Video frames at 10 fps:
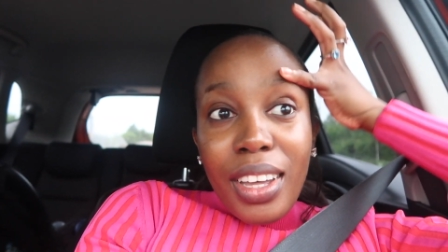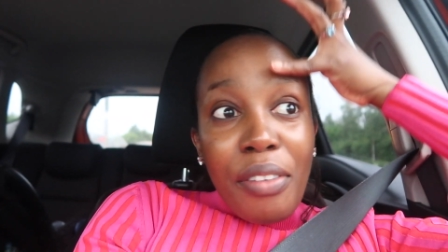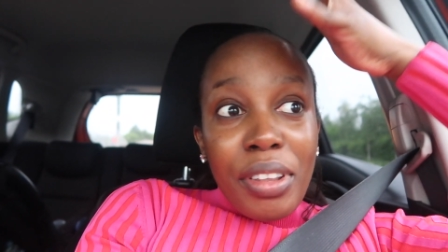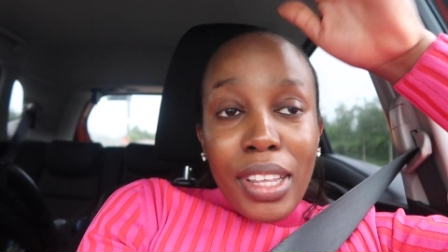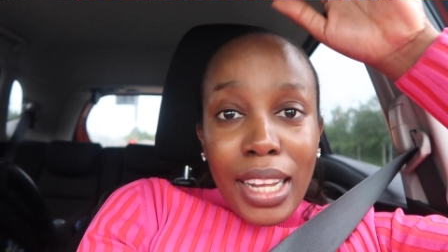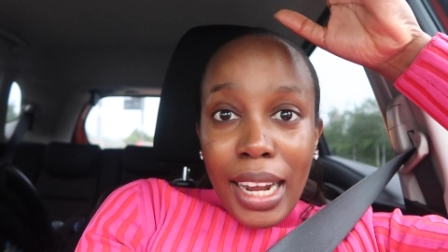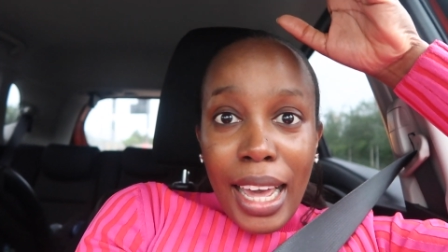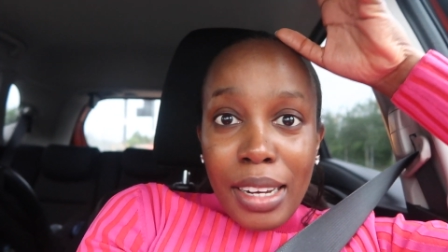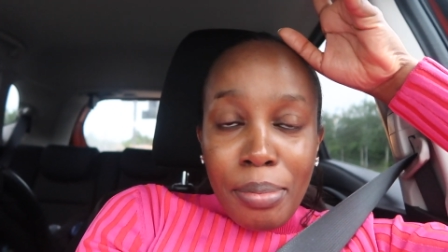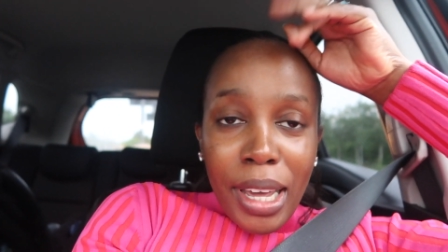everything that I
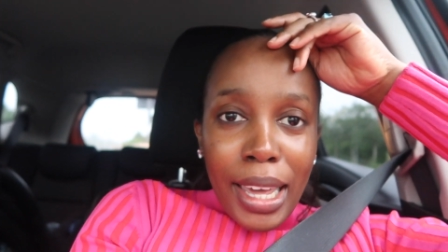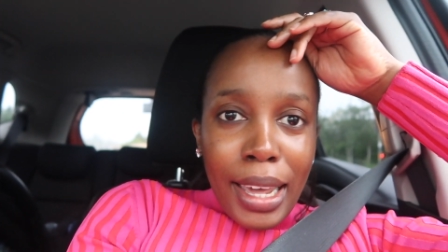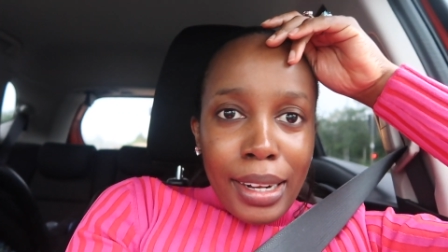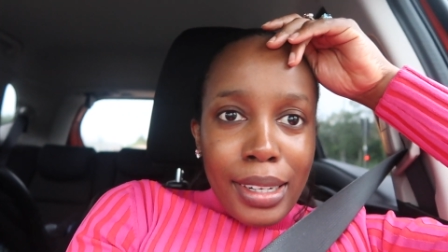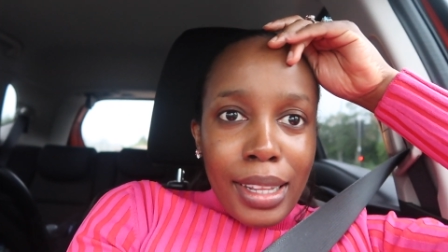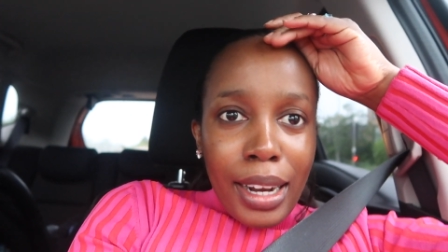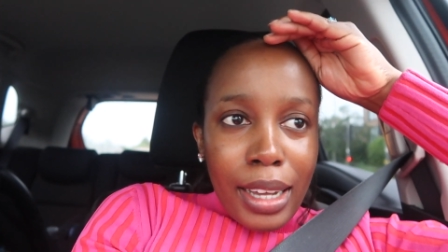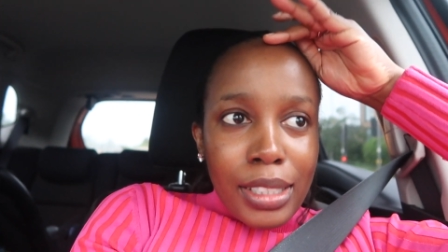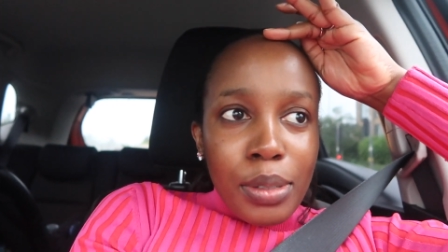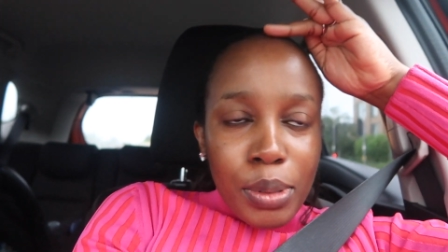had in my head that I
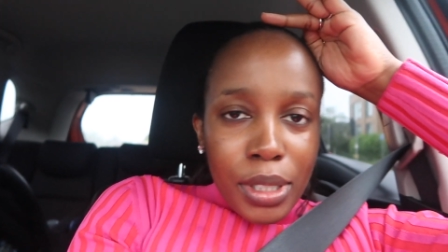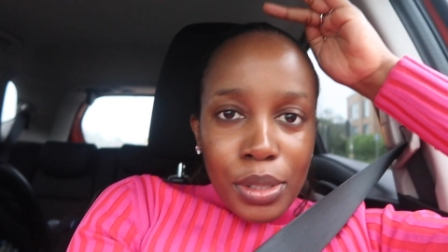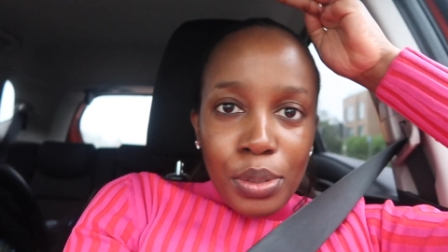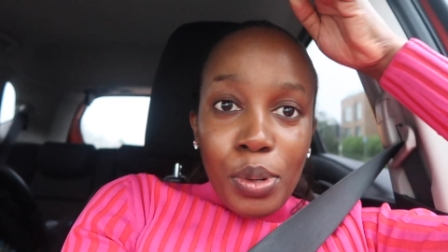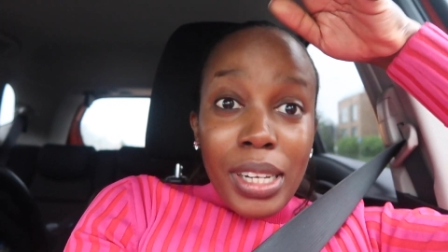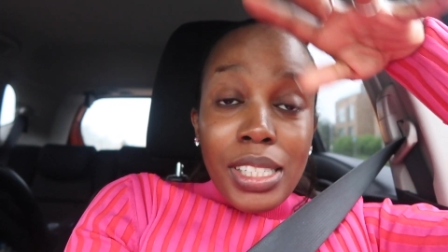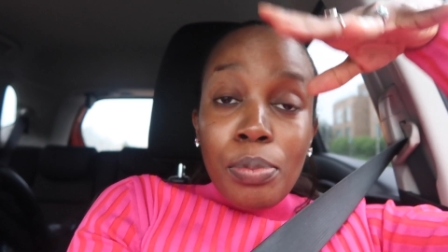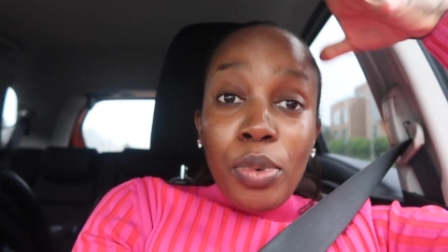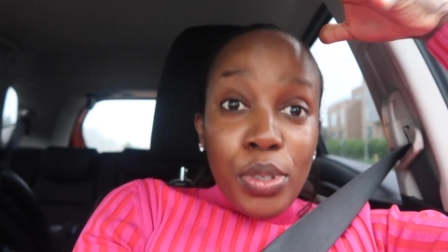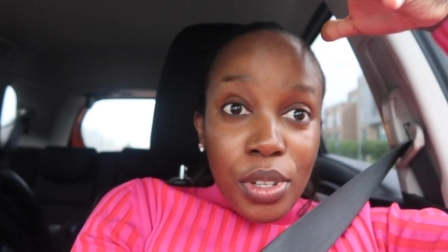actually wanted to do, at
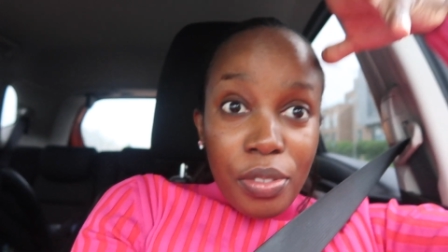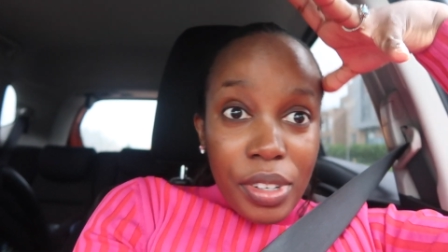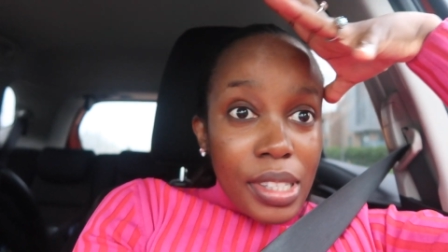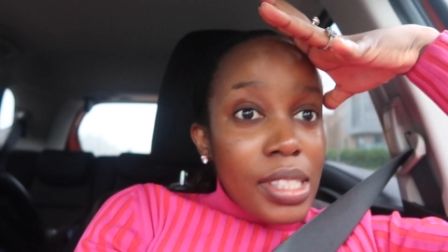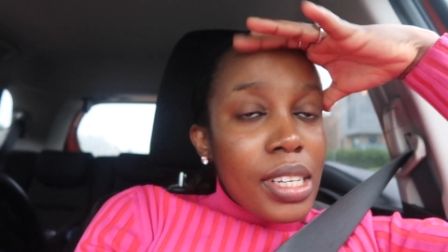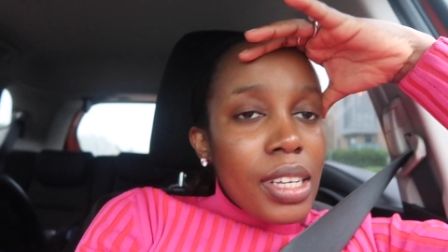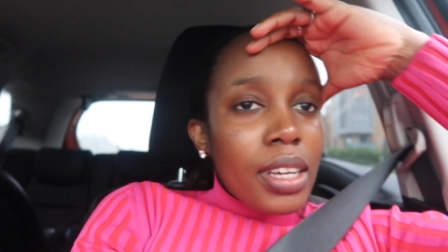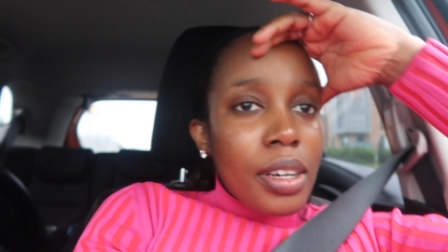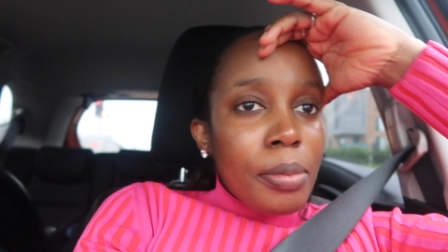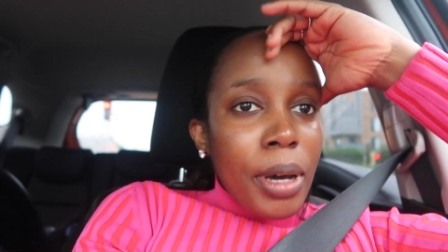least most of it,
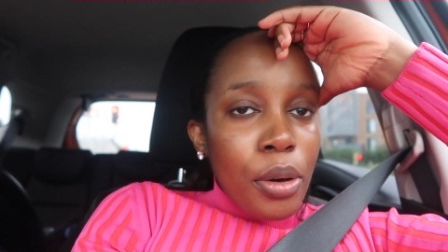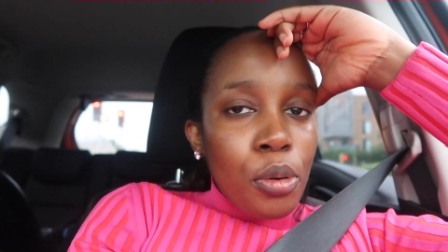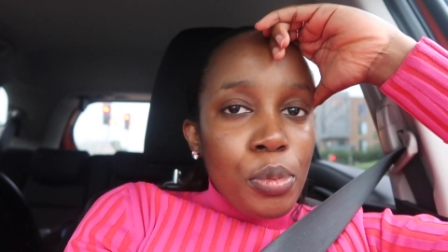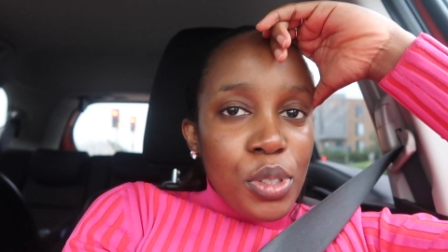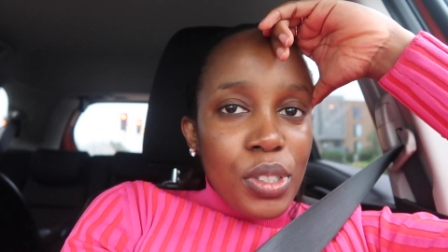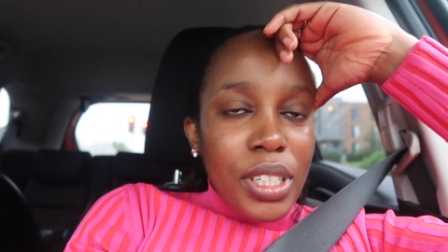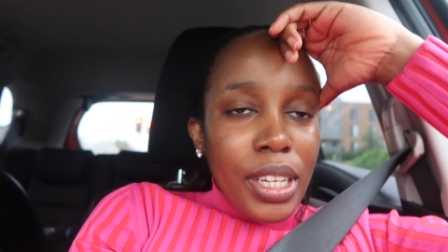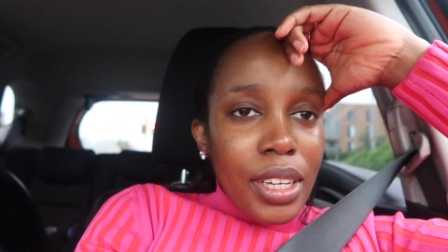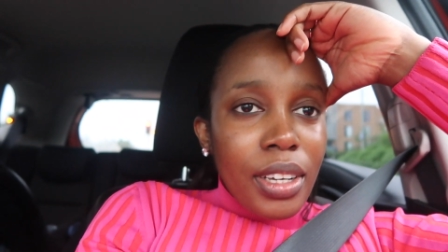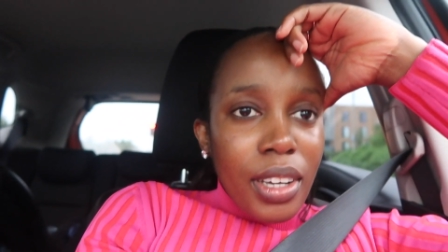um, at home
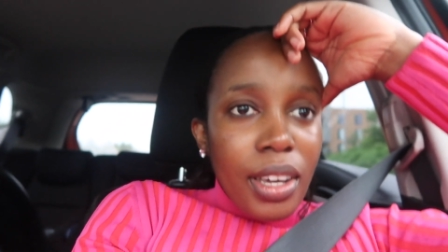today.